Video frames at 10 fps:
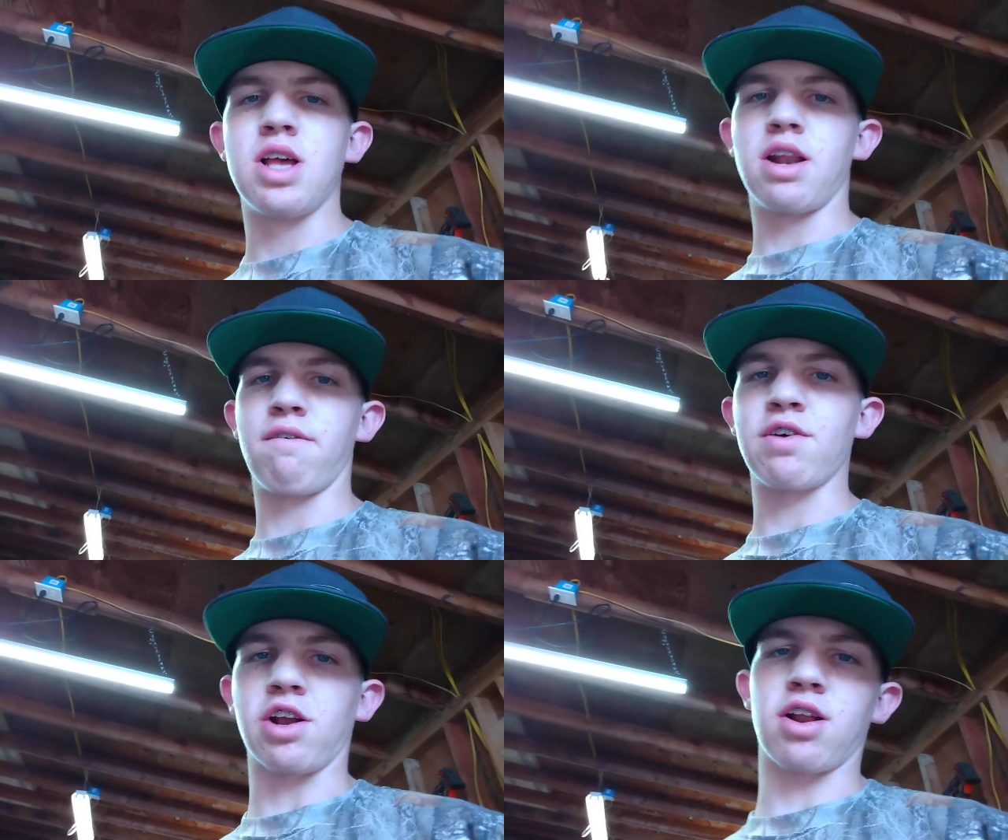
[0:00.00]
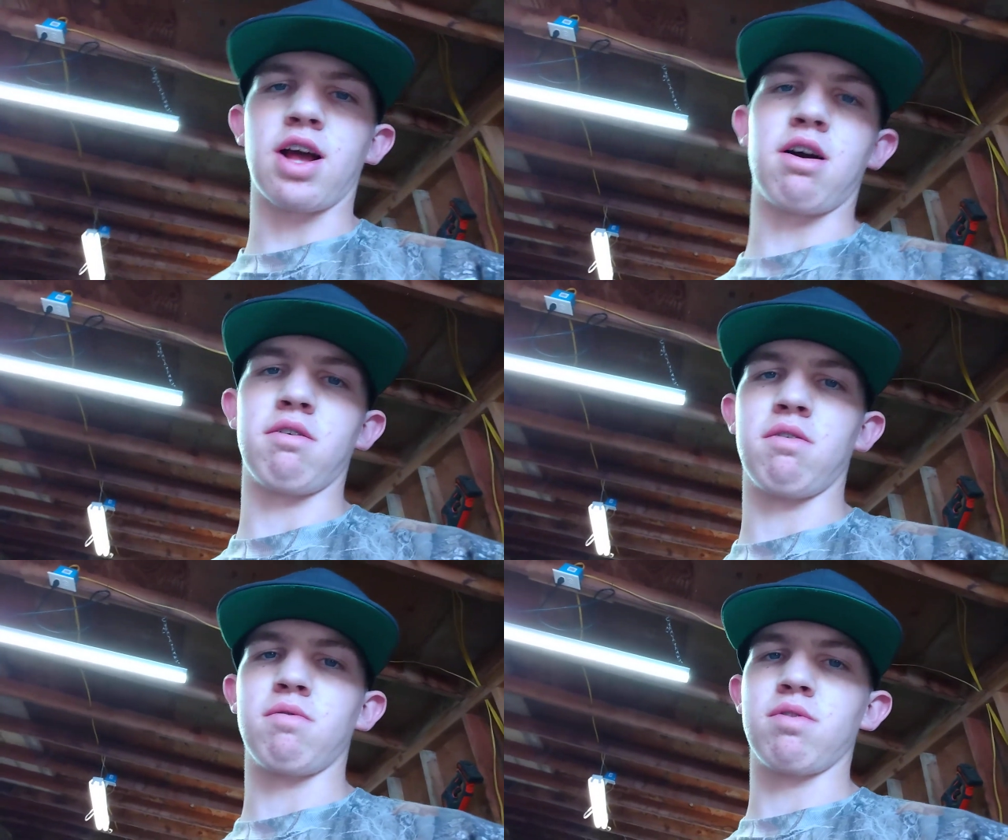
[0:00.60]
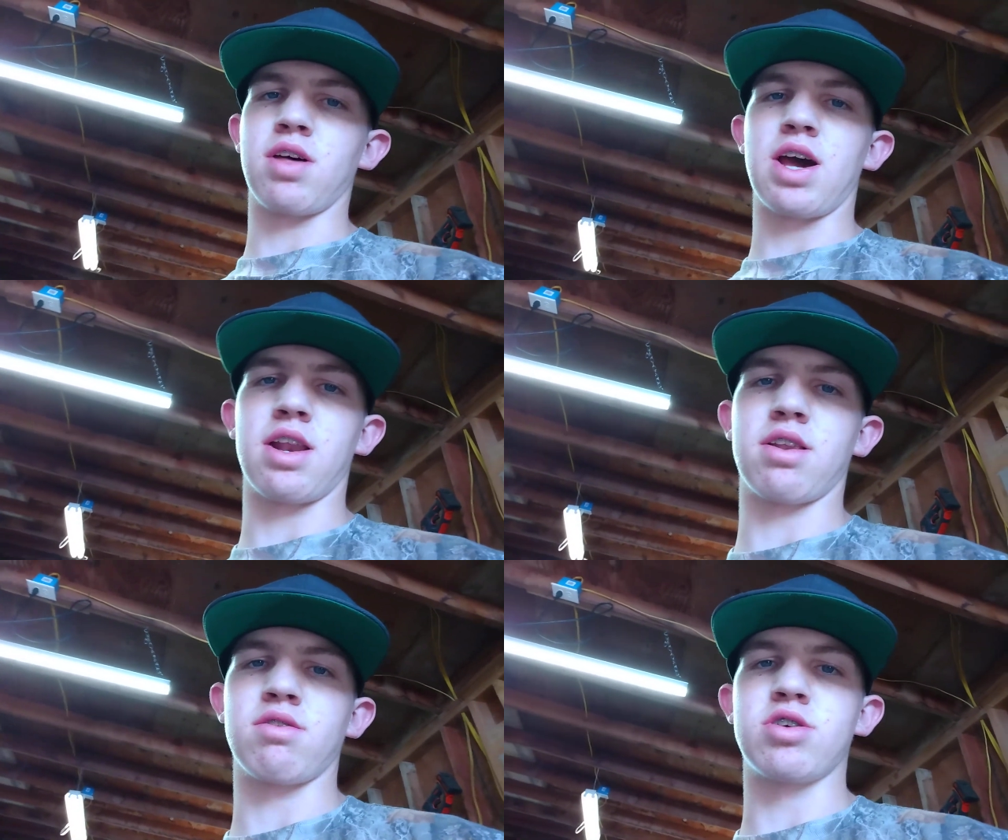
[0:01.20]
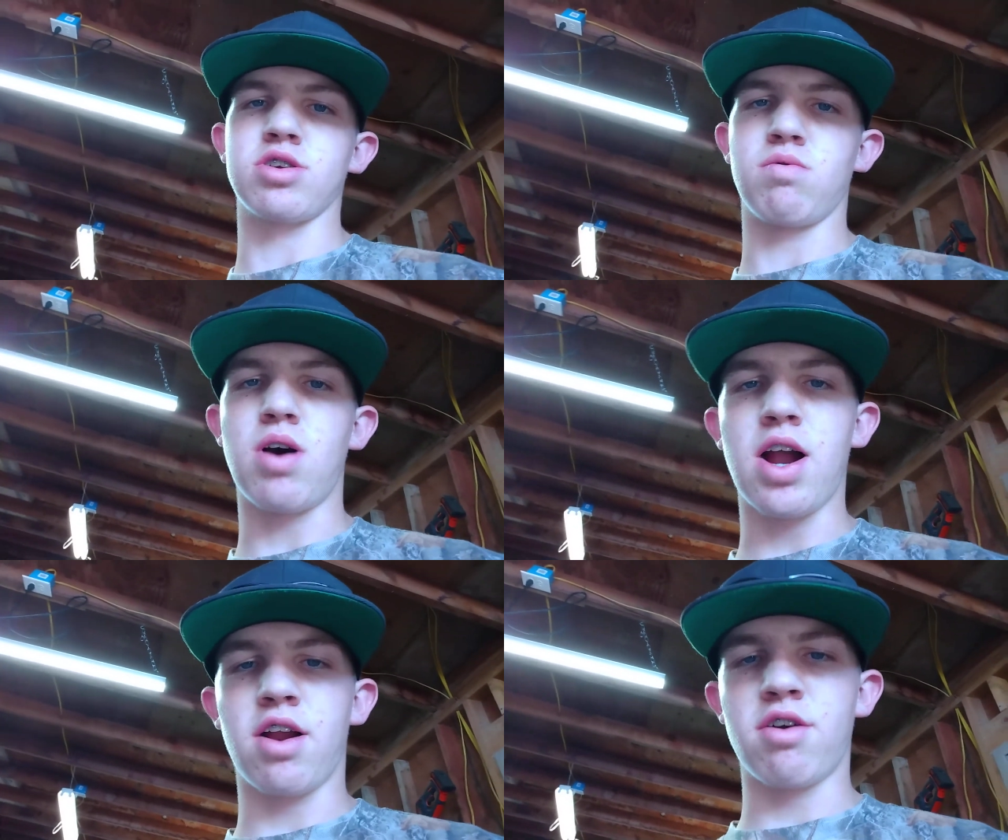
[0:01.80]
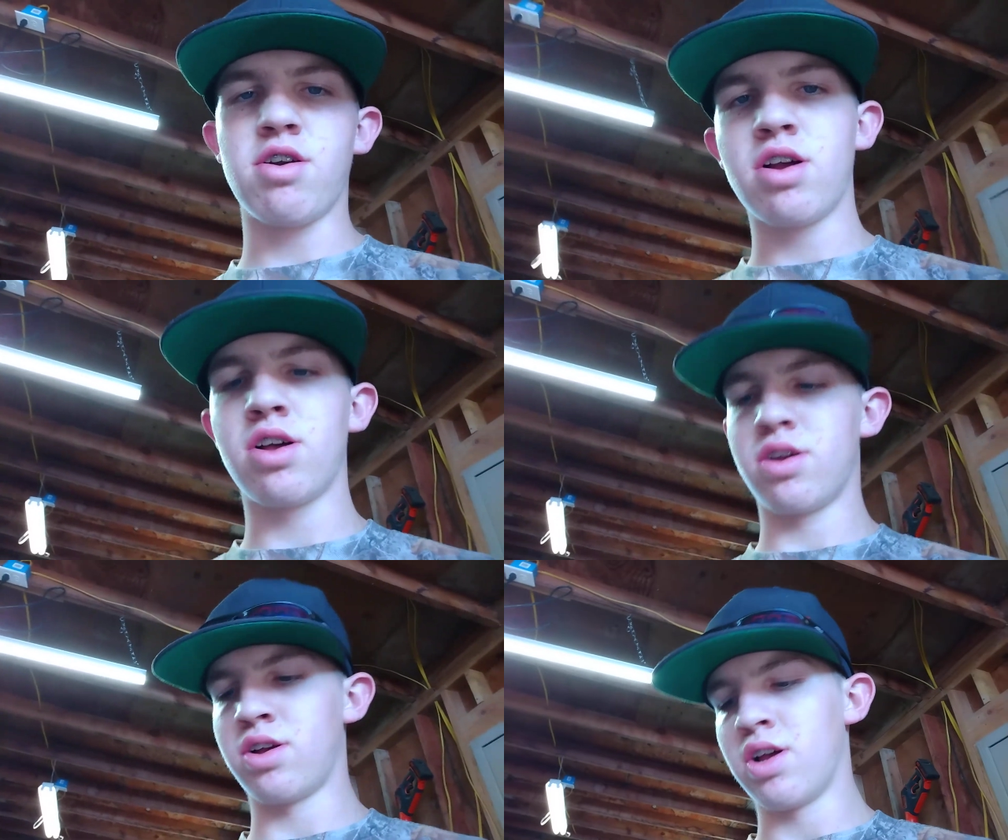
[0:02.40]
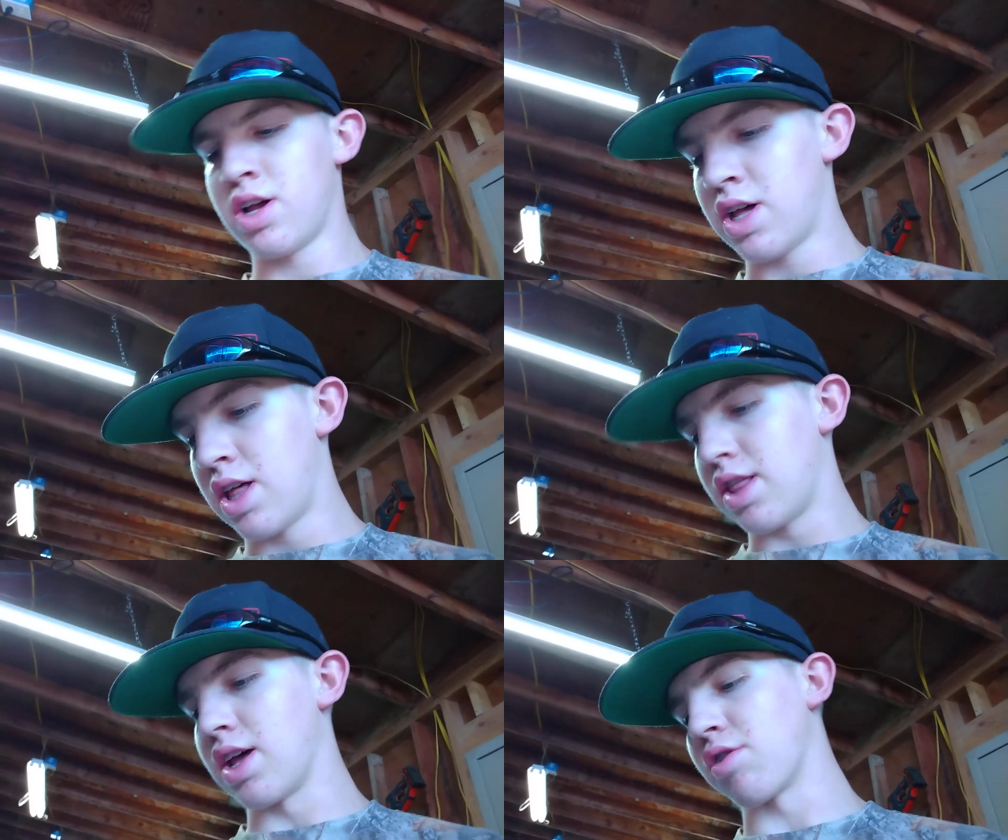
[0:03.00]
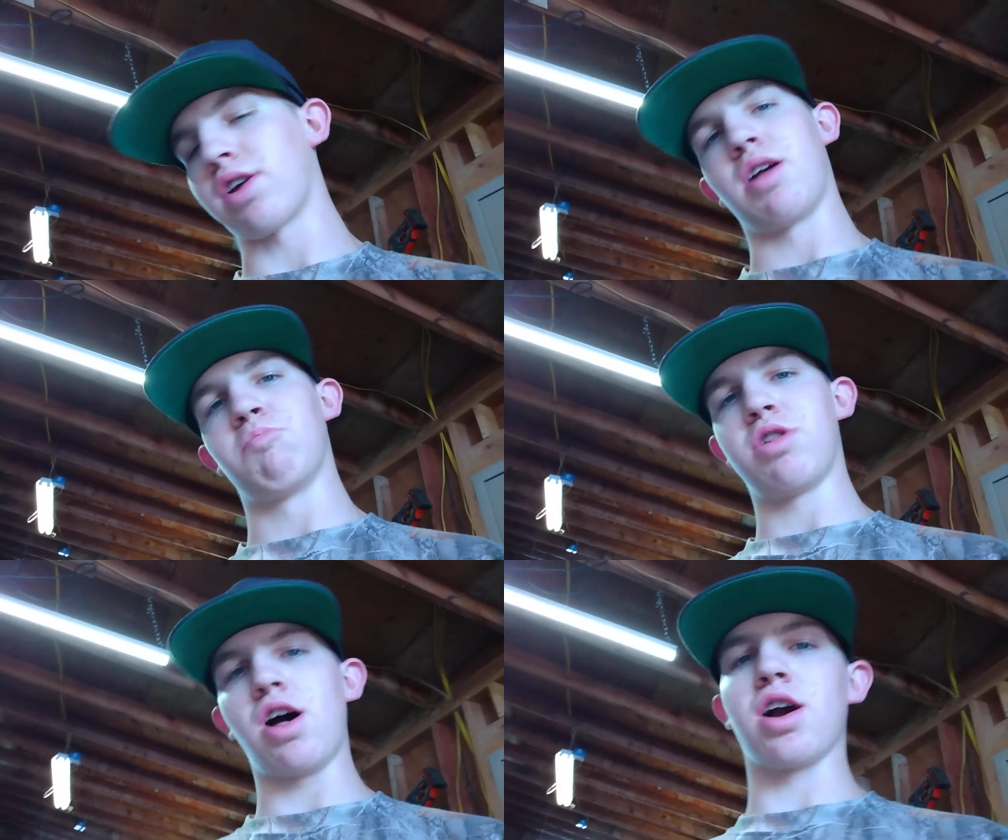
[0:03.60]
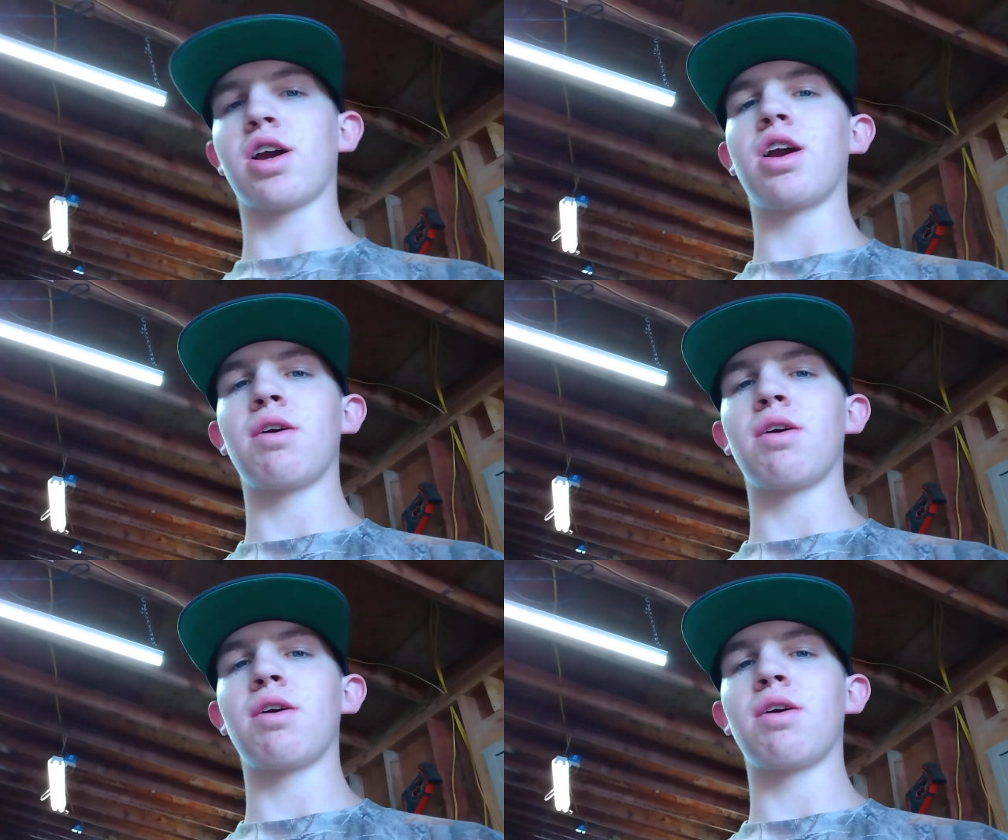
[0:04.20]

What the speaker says: And I figured out that there's a wire that you can unplug,